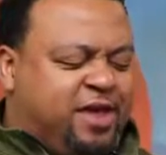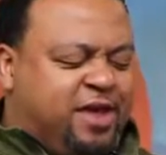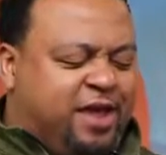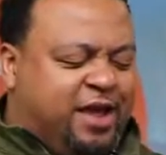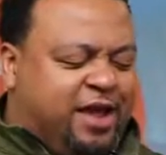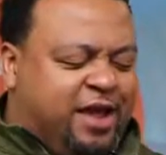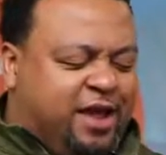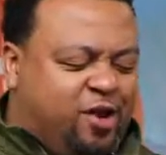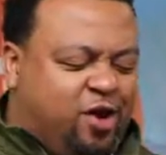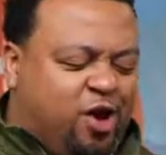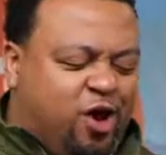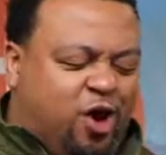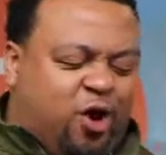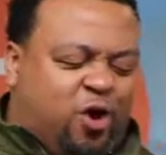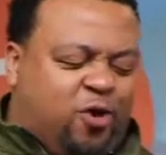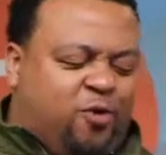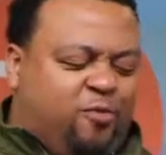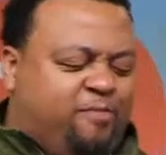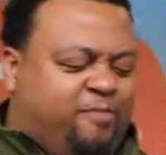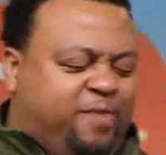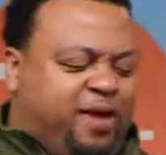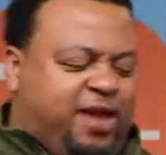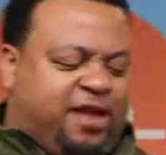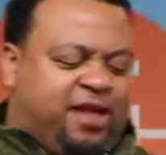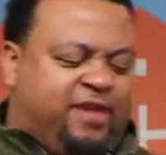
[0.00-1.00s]
and
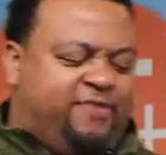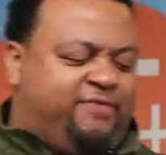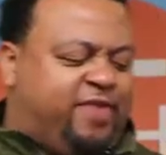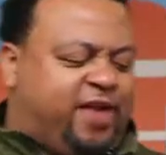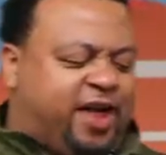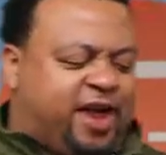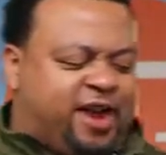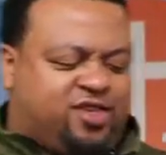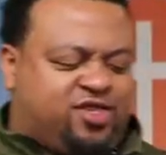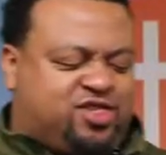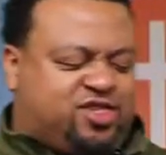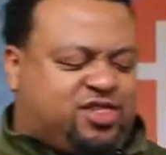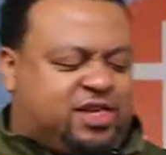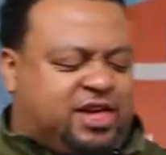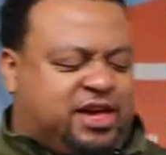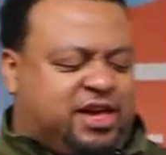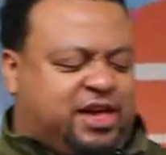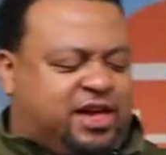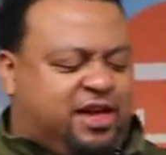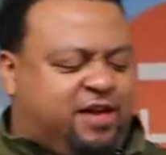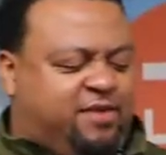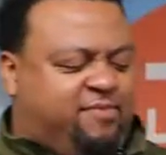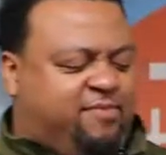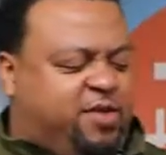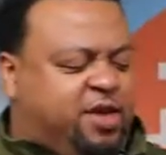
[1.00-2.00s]
hope maketh not
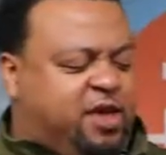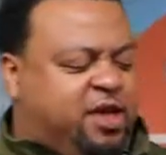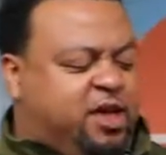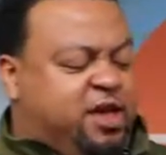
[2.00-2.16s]
ashamed,